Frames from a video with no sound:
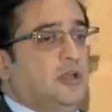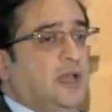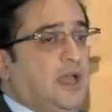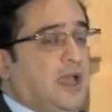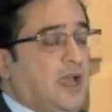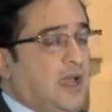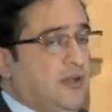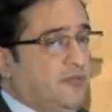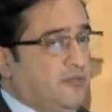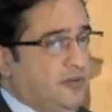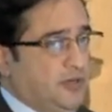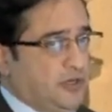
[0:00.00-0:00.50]

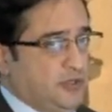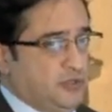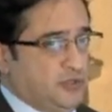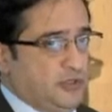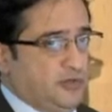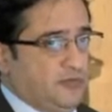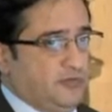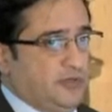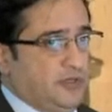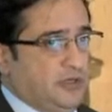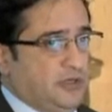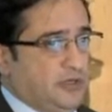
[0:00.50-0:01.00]
average
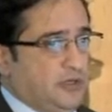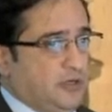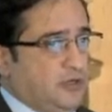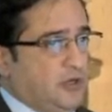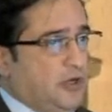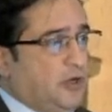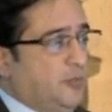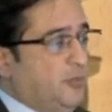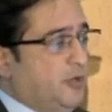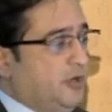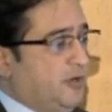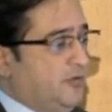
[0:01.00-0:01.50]
of their
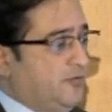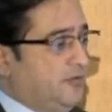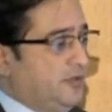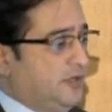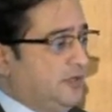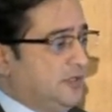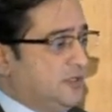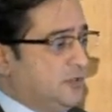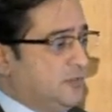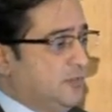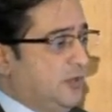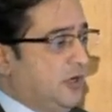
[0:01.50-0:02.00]
number of
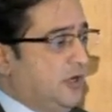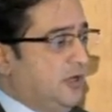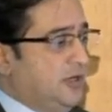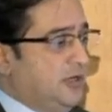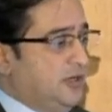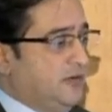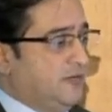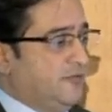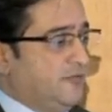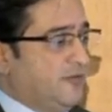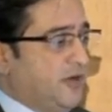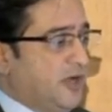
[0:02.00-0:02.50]
the small
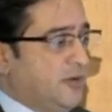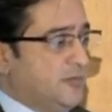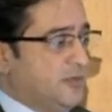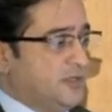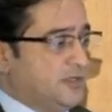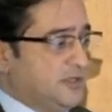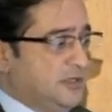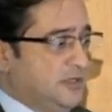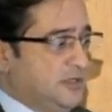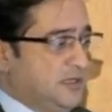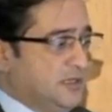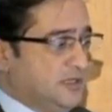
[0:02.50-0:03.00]
nerve
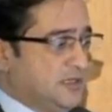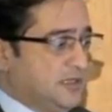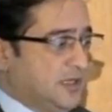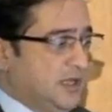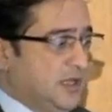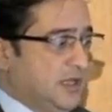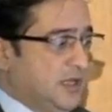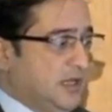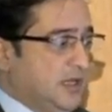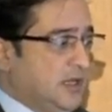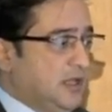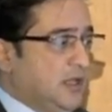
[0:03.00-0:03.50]
fibers in the
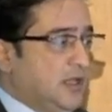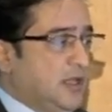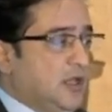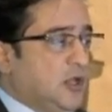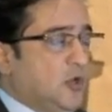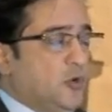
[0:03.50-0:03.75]
skin